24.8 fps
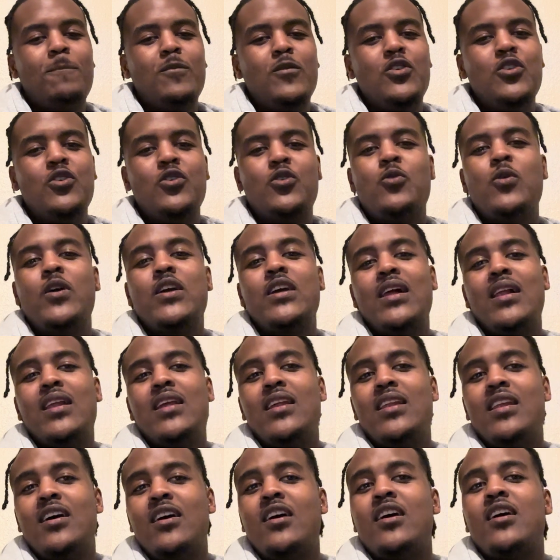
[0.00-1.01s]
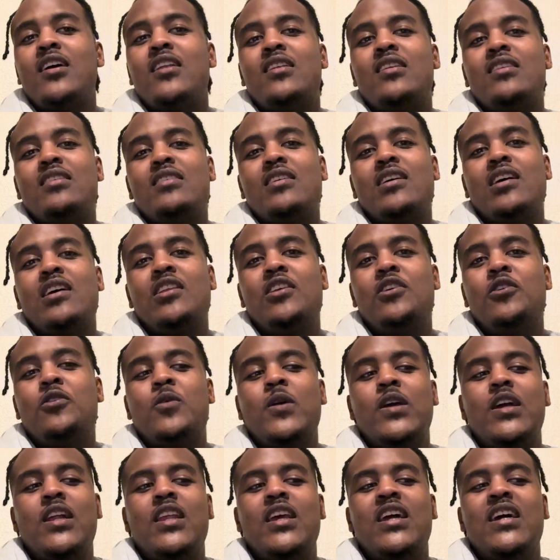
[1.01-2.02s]
You quickly learn and you
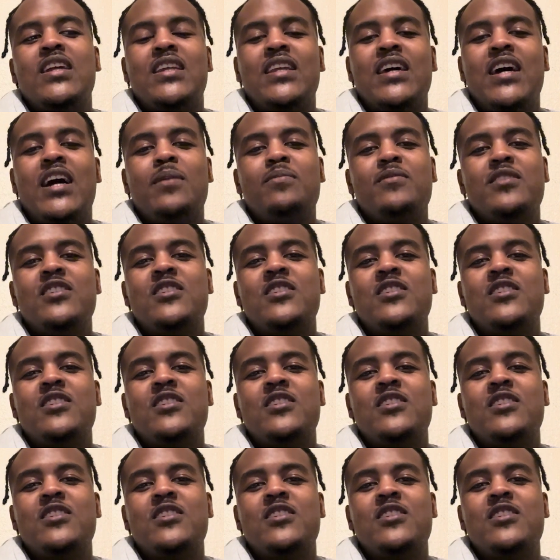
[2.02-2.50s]
quickly adapt,